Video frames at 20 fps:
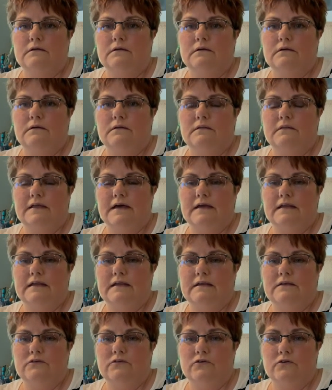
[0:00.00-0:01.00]
That
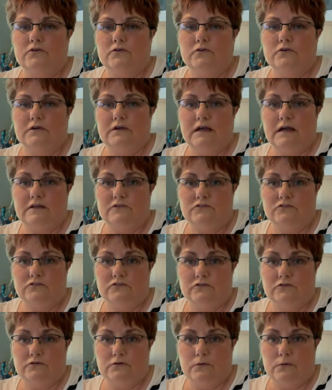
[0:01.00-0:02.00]
in turn cuts
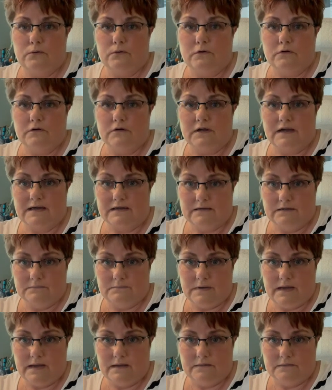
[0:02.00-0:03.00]
your cutting
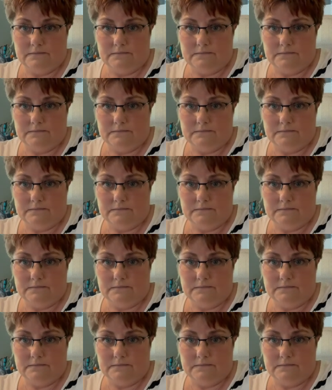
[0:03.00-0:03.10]
mat,